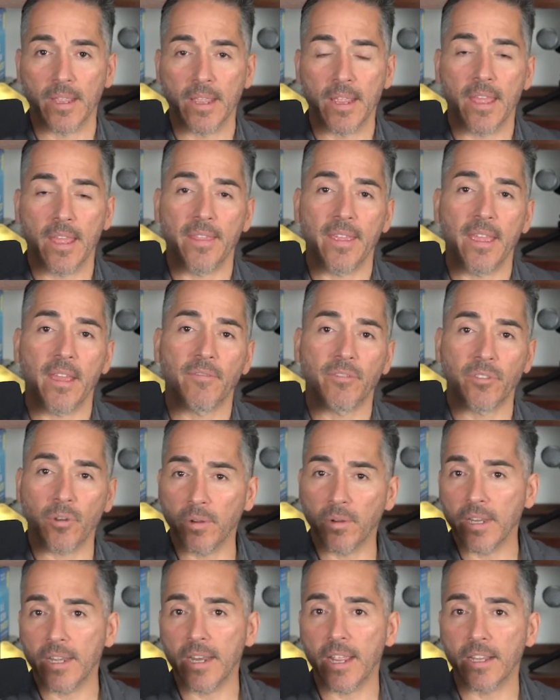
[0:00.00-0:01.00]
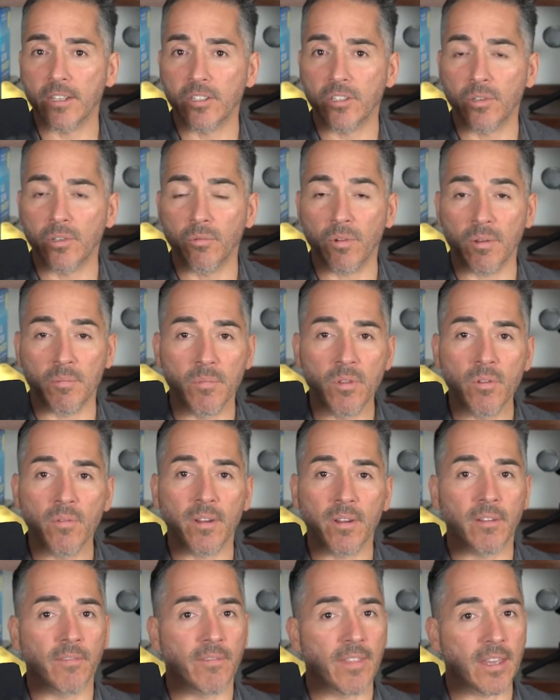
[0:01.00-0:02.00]
and they have 30 days to remove
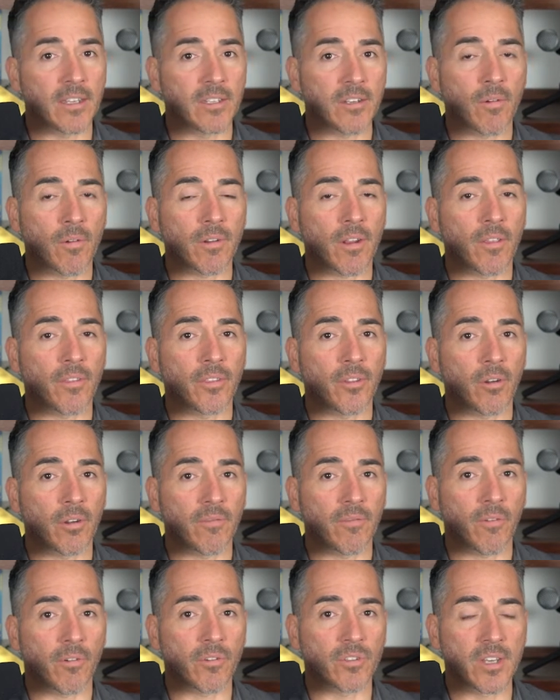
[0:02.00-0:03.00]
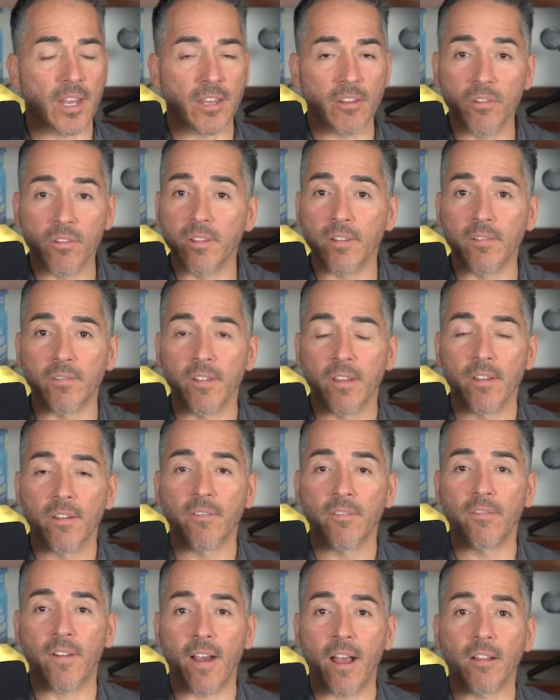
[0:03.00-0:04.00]
it. If they don't, on the 31st day you can
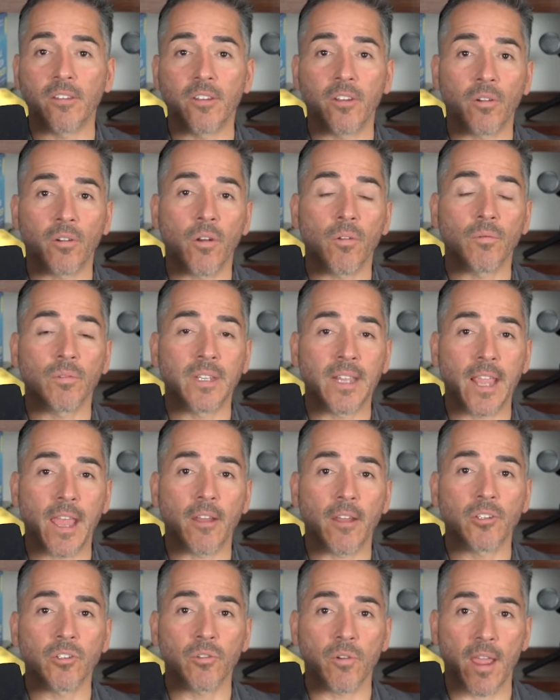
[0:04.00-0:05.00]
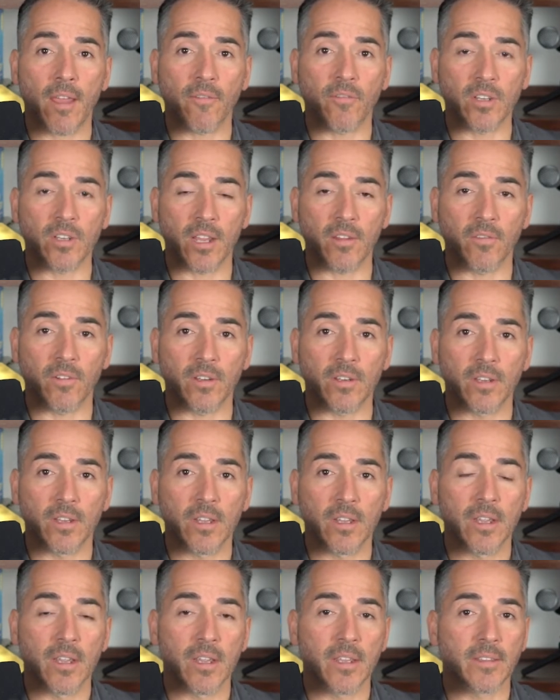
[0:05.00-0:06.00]
file your own counter affidavit
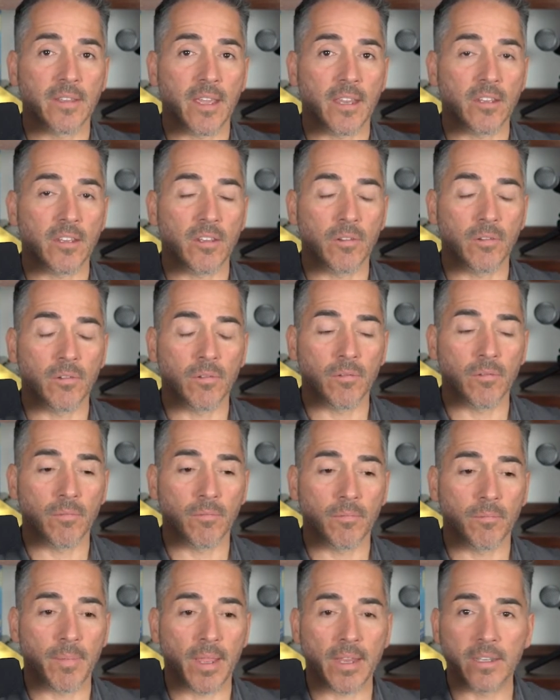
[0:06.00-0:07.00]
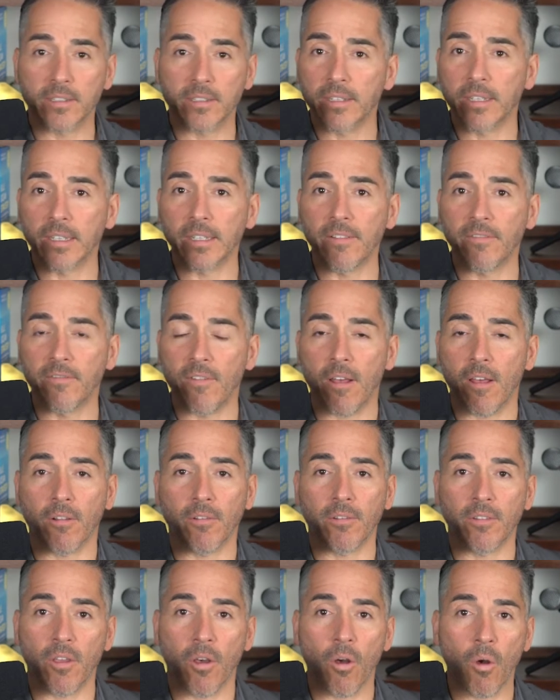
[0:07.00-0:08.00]
that you basically
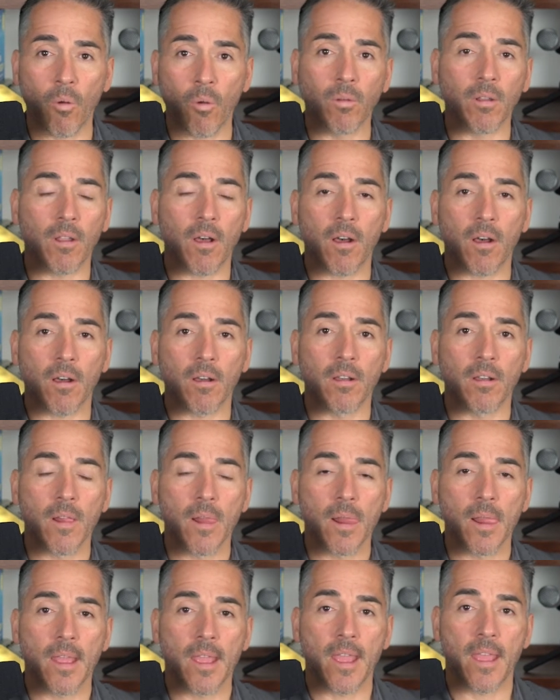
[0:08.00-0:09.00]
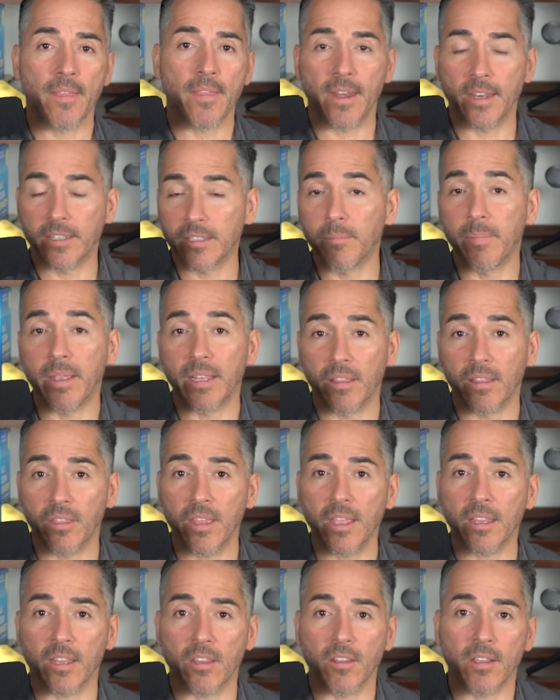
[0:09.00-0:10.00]
followed the whole law, and then it's a big
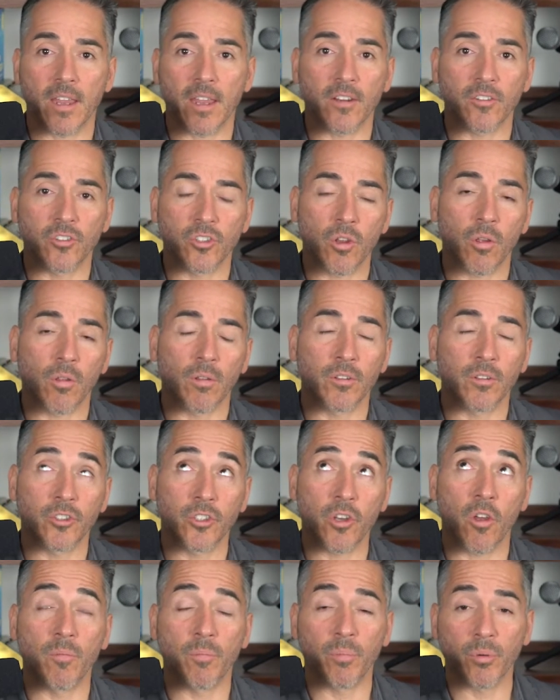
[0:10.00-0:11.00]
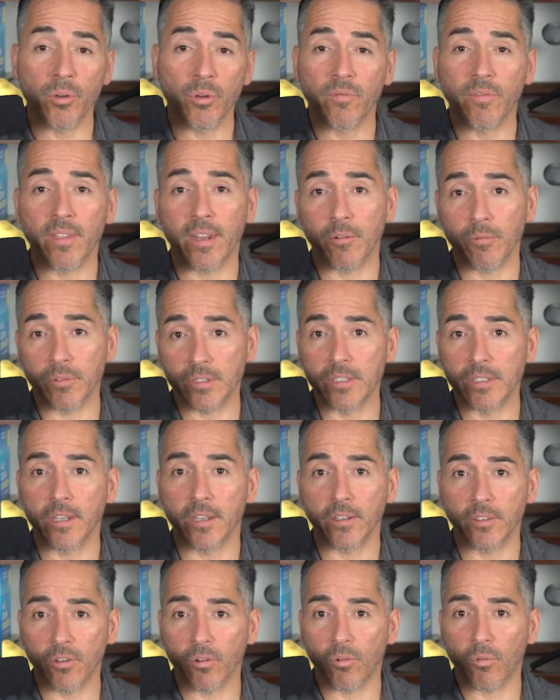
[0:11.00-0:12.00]
thing. You got to show proof that it was
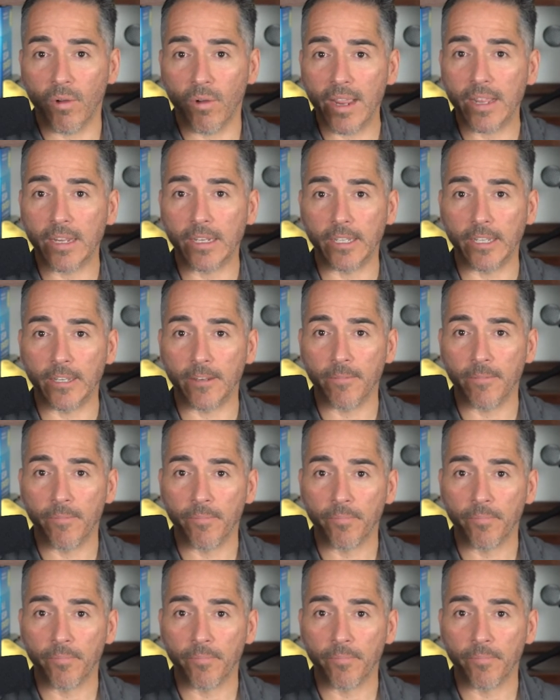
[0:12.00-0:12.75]
done correctly.